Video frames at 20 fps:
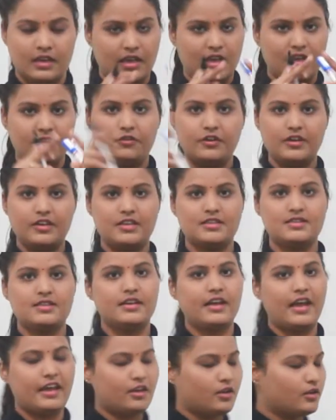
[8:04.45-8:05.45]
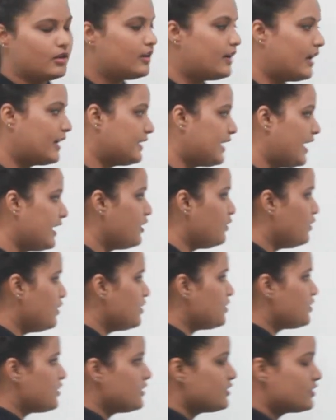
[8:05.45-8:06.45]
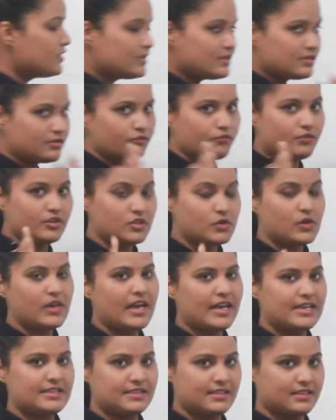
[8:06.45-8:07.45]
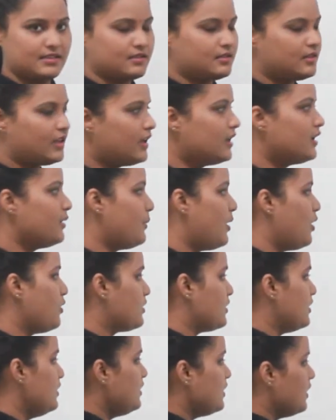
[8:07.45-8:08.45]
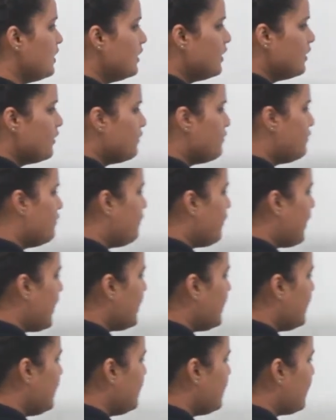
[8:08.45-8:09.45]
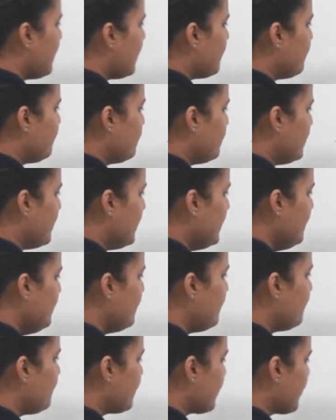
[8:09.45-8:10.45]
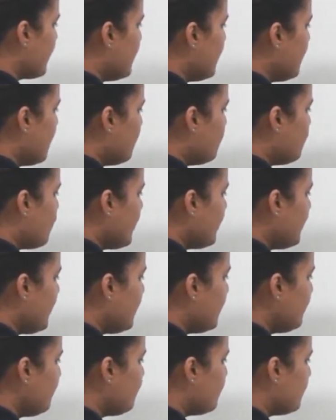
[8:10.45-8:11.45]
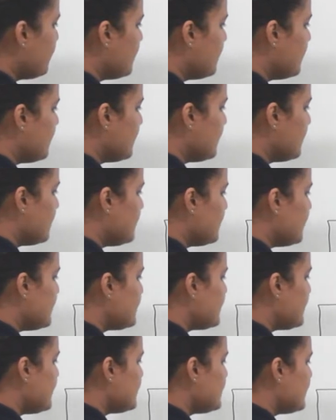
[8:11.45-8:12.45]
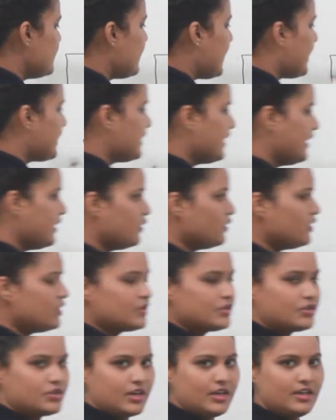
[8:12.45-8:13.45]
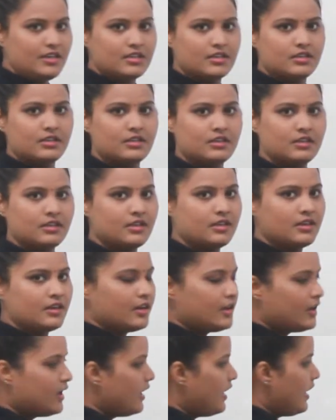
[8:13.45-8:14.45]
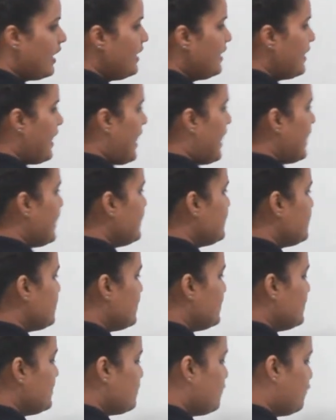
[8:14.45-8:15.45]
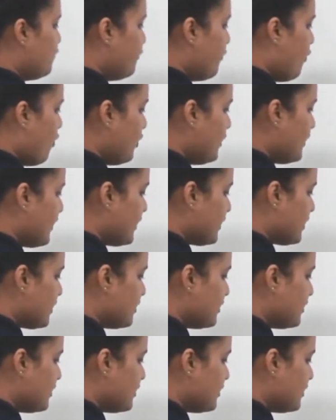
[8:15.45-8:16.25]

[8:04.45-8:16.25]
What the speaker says: If it is a rectangular sheet, just visualize it, think about it very carefully. What if this is a rectangular sheet and I just fold it?